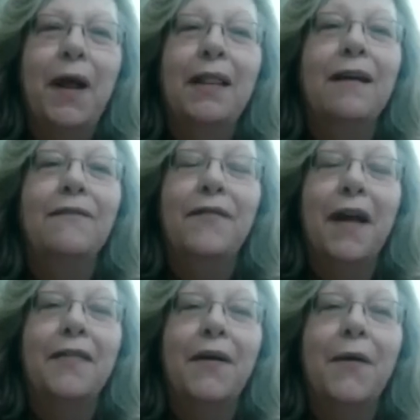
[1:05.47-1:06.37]
I love
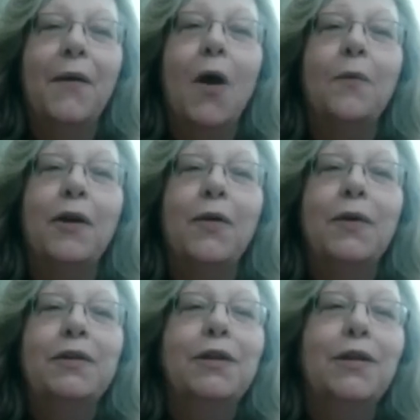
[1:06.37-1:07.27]
that, though. Are we
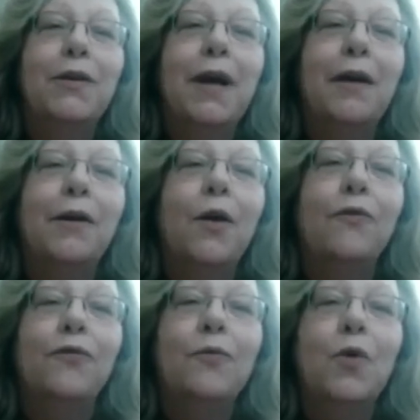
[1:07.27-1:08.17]
going to learn how to go
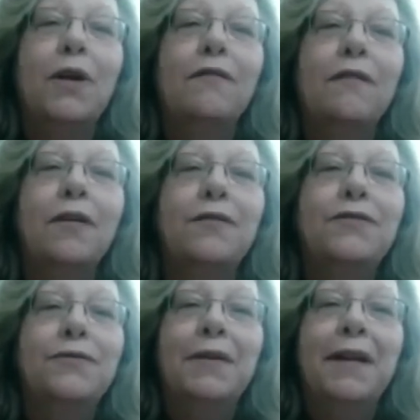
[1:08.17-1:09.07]
from one road
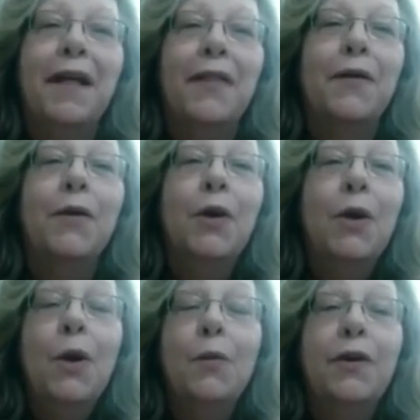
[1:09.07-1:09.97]
to another
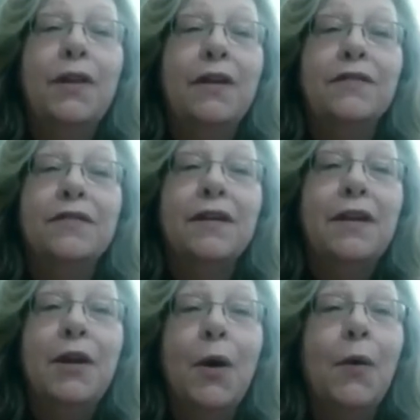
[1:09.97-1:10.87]
when there's a
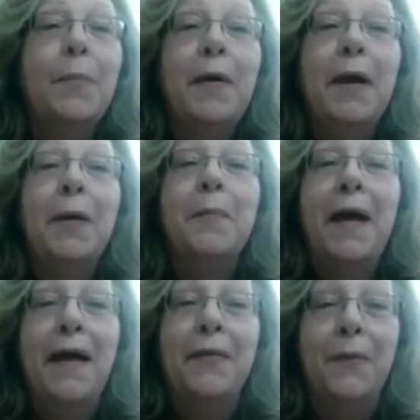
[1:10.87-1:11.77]
no apparent
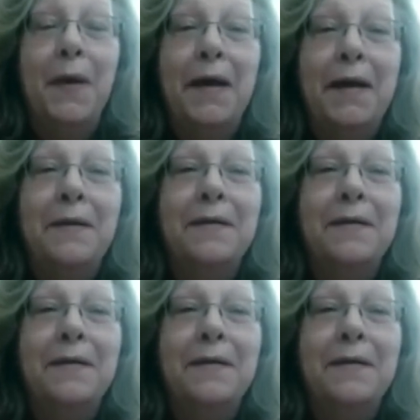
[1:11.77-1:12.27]
pathway?